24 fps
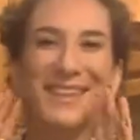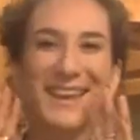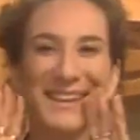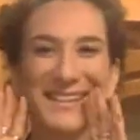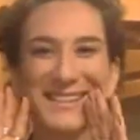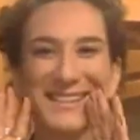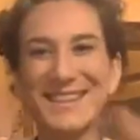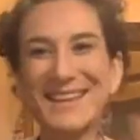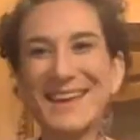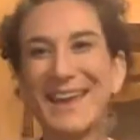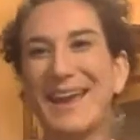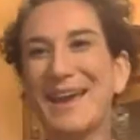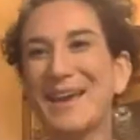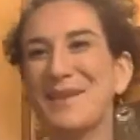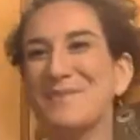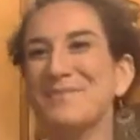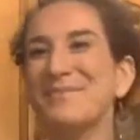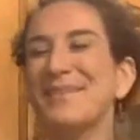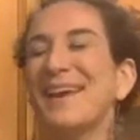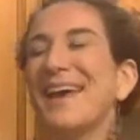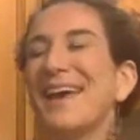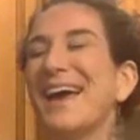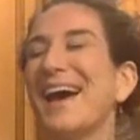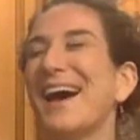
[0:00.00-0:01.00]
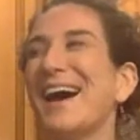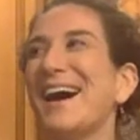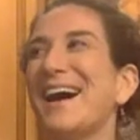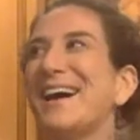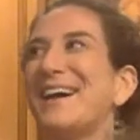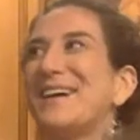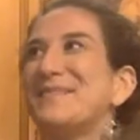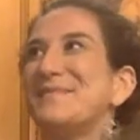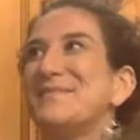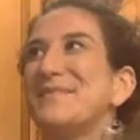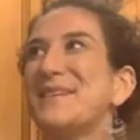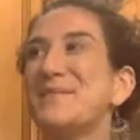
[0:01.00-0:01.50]
late to the game.
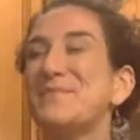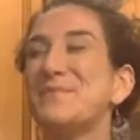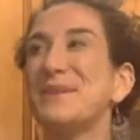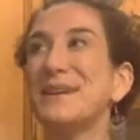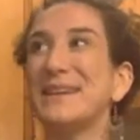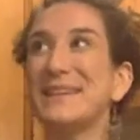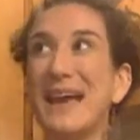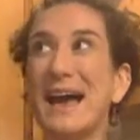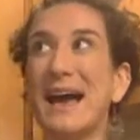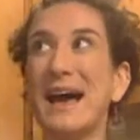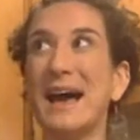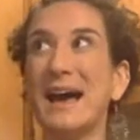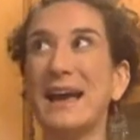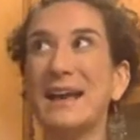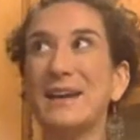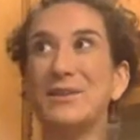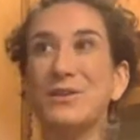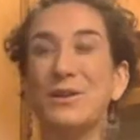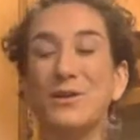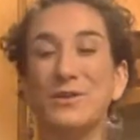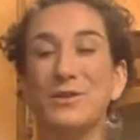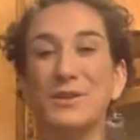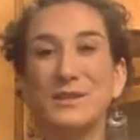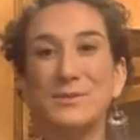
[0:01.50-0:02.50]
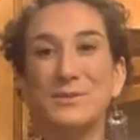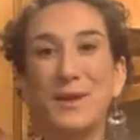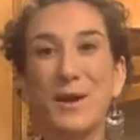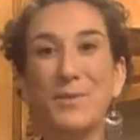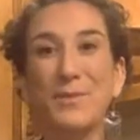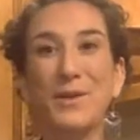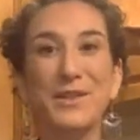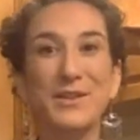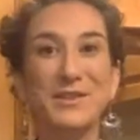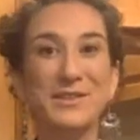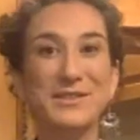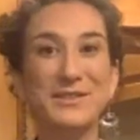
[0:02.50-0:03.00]
Um, but yeah, I know the Sprout
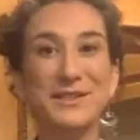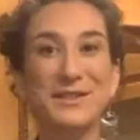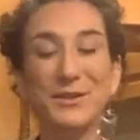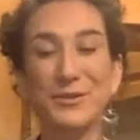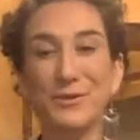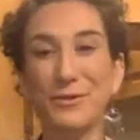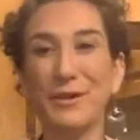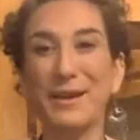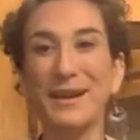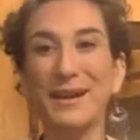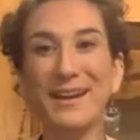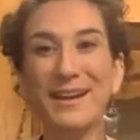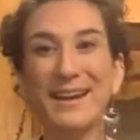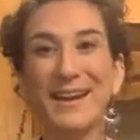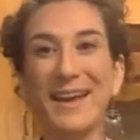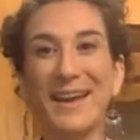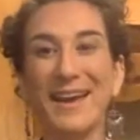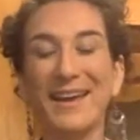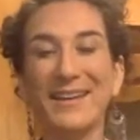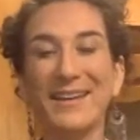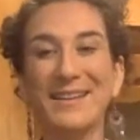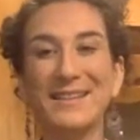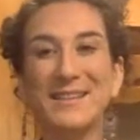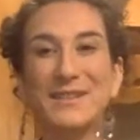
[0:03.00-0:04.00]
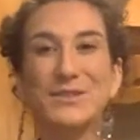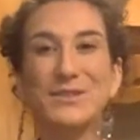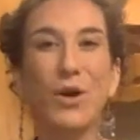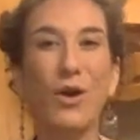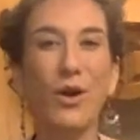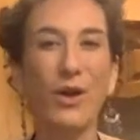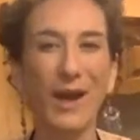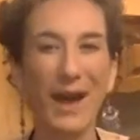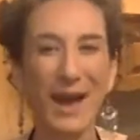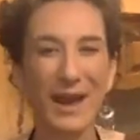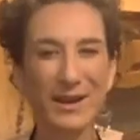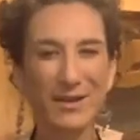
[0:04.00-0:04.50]
Brothers, they're great, and it's
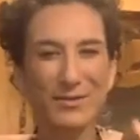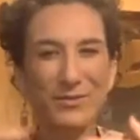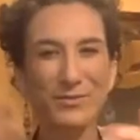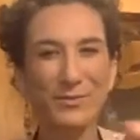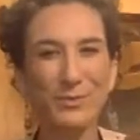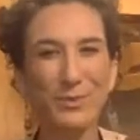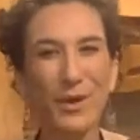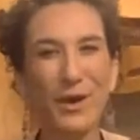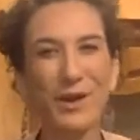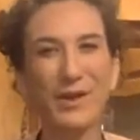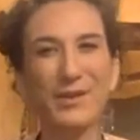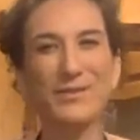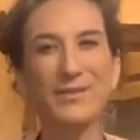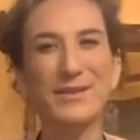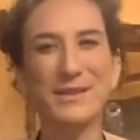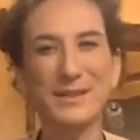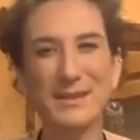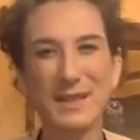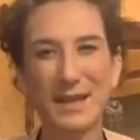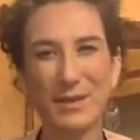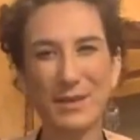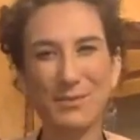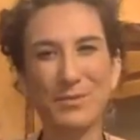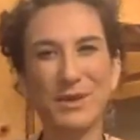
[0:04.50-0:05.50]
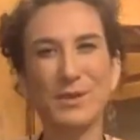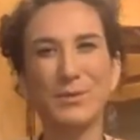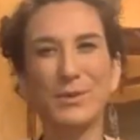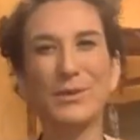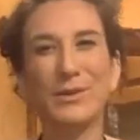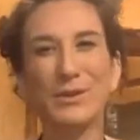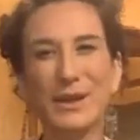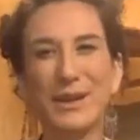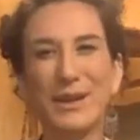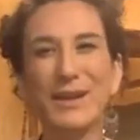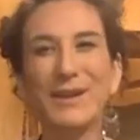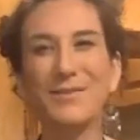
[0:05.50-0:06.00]
all kind of part of the same
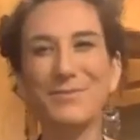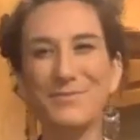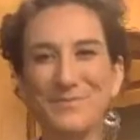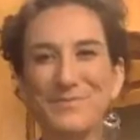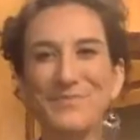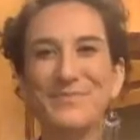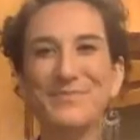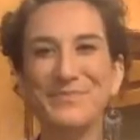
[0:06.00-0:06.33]
community.